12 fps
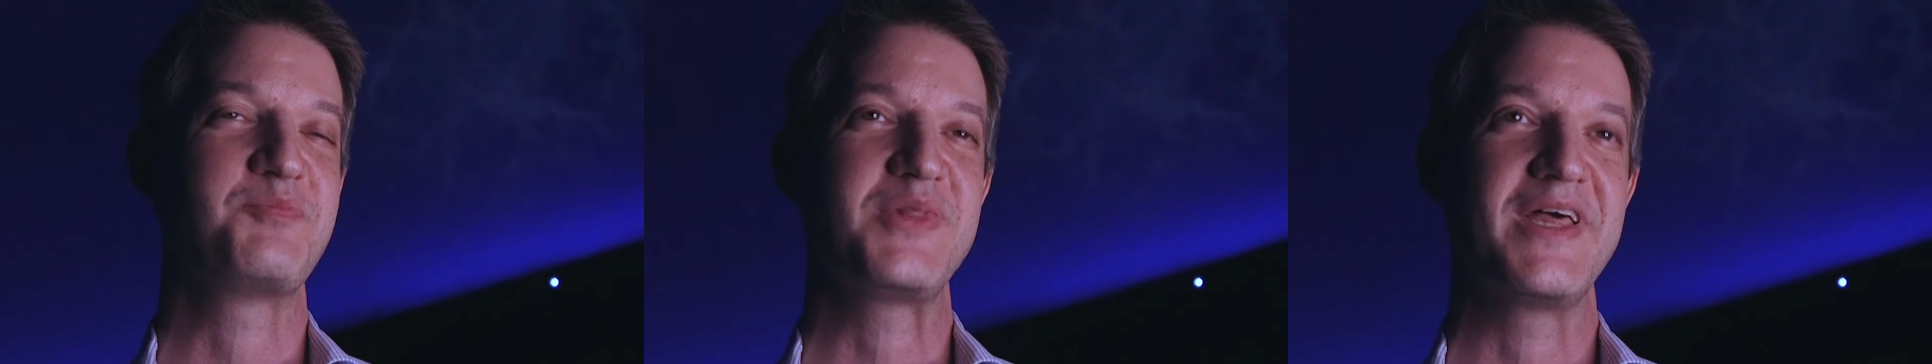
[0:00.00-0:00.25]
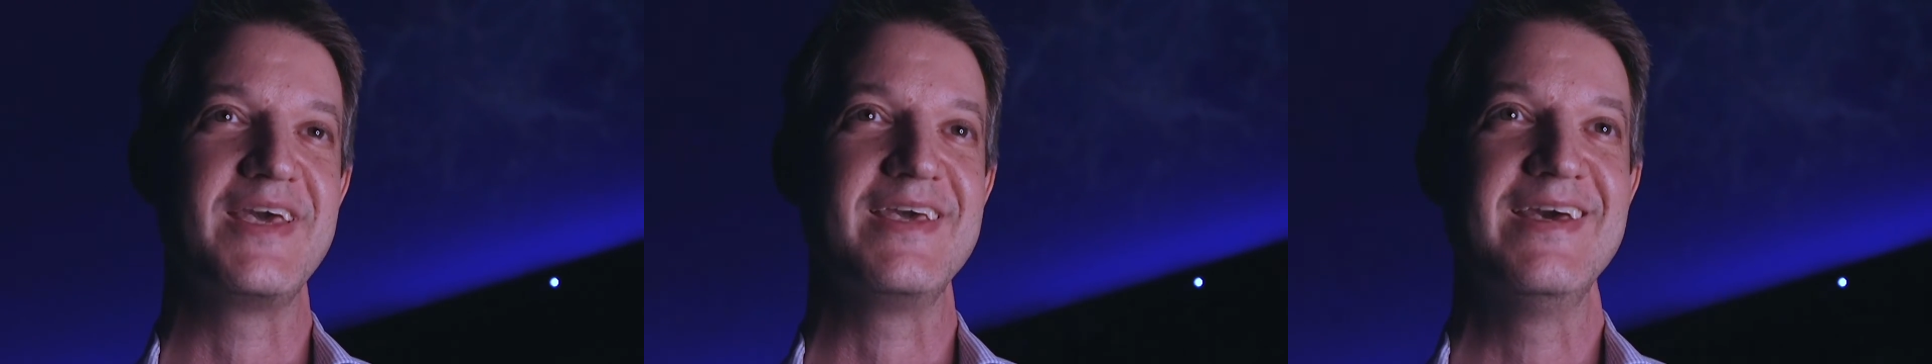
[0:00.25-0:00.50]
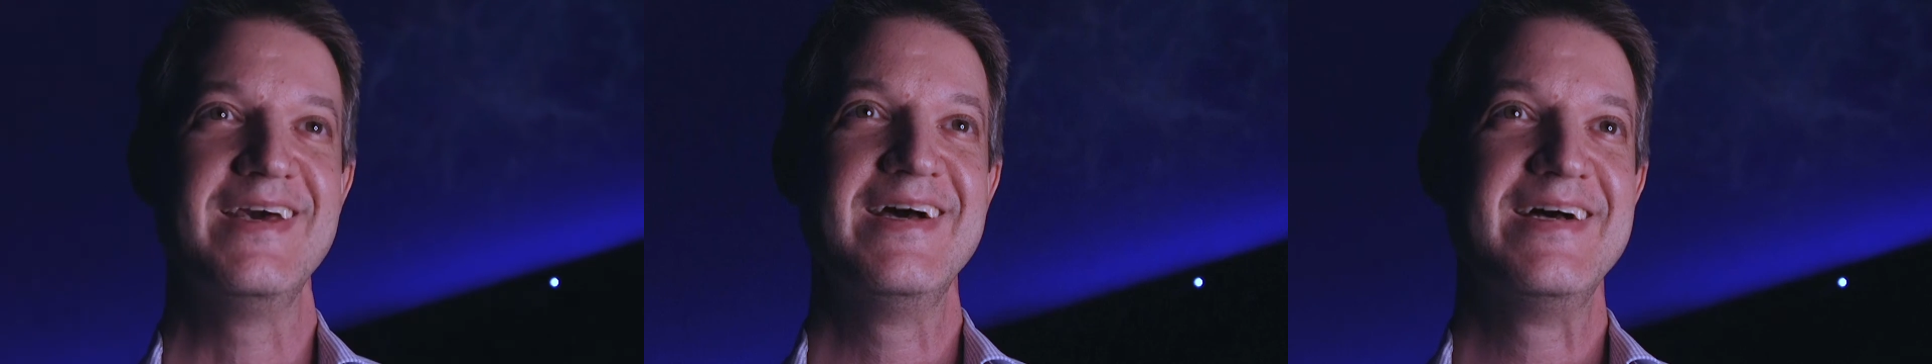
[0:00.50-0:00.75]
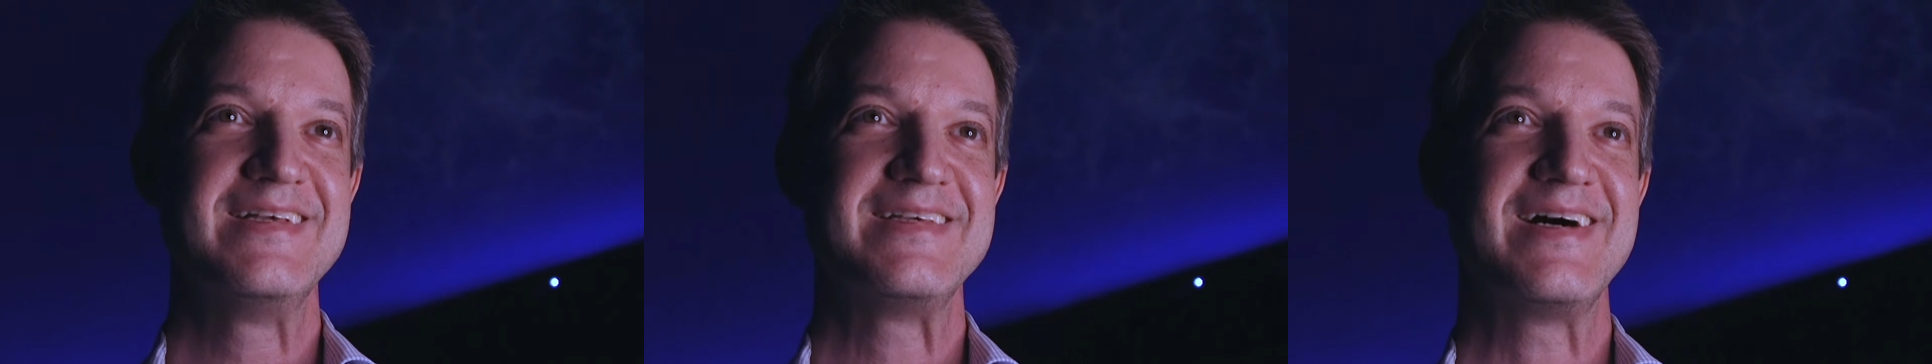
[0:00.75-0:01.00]
play
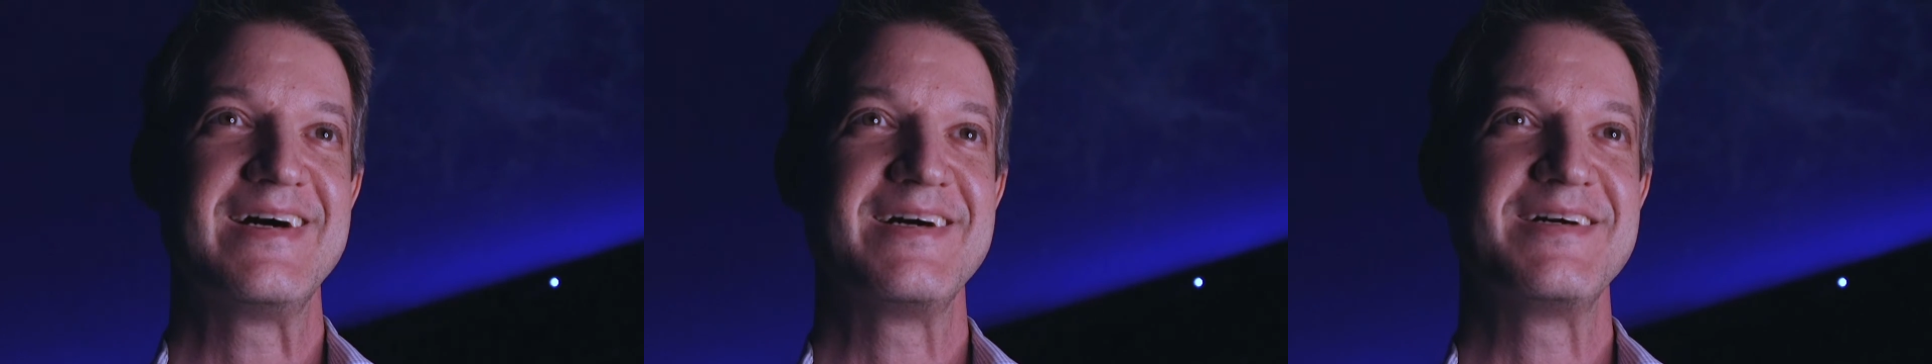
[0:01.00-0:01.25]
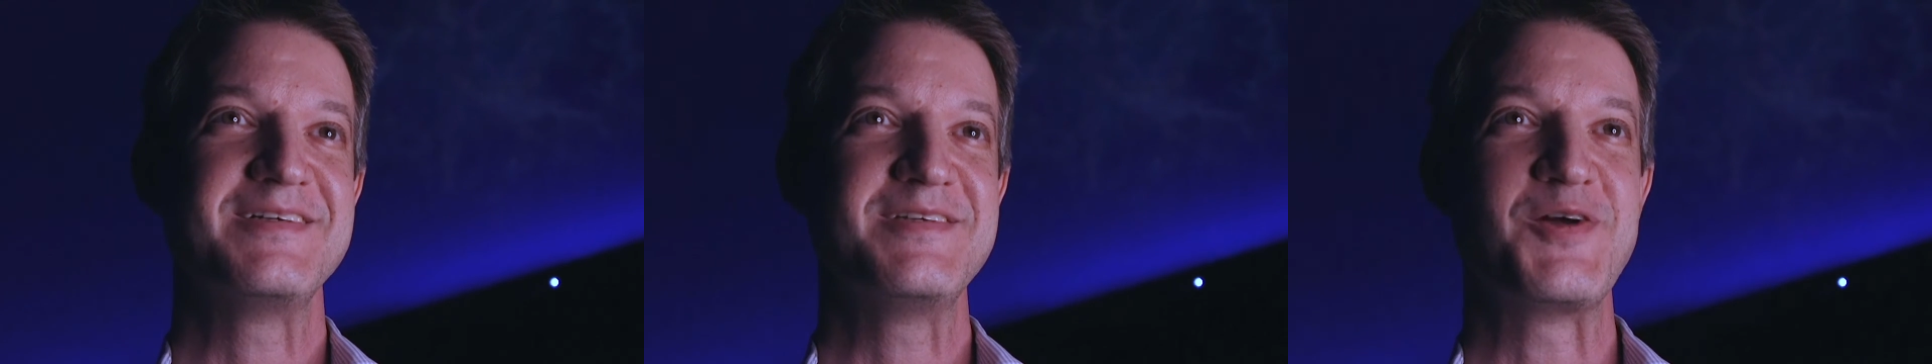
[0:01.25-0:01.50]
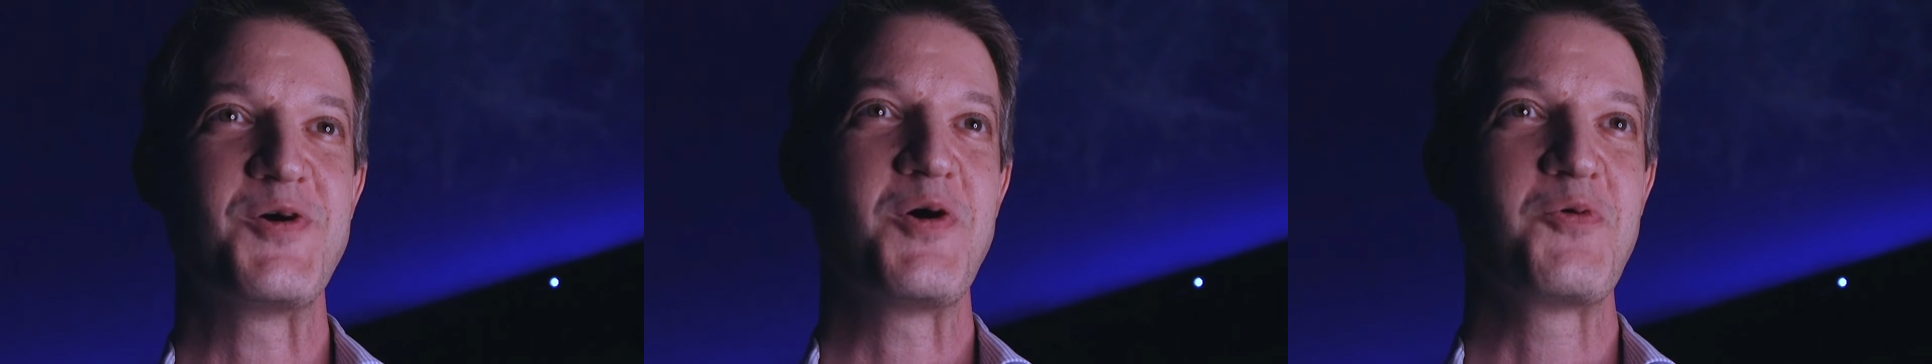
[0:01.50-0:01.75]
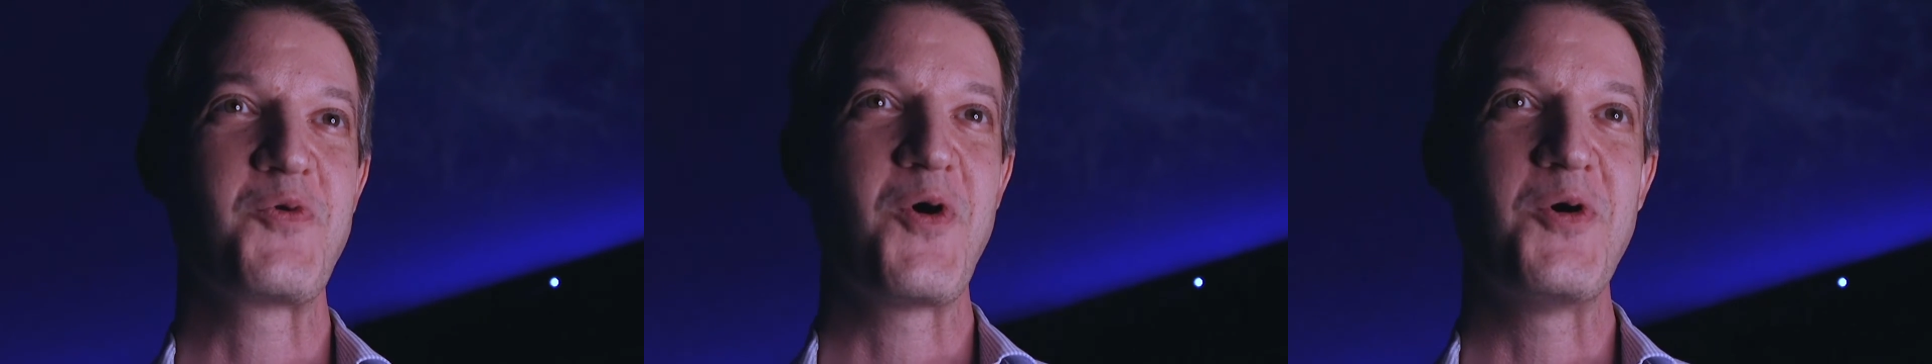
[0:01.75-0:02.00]

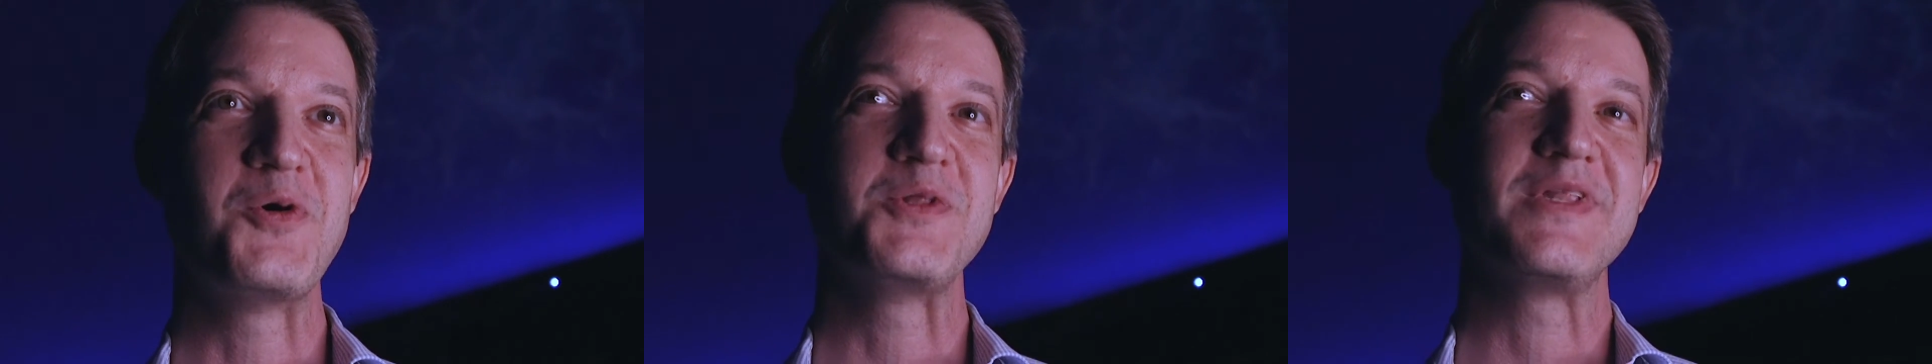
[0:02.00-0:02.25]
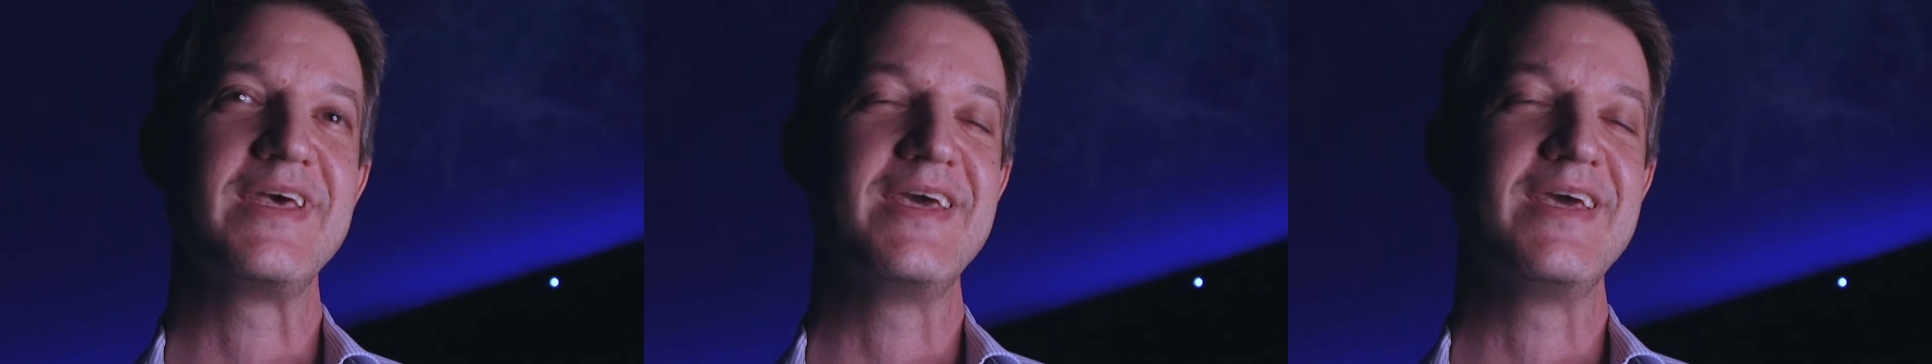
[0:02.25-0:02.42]
a role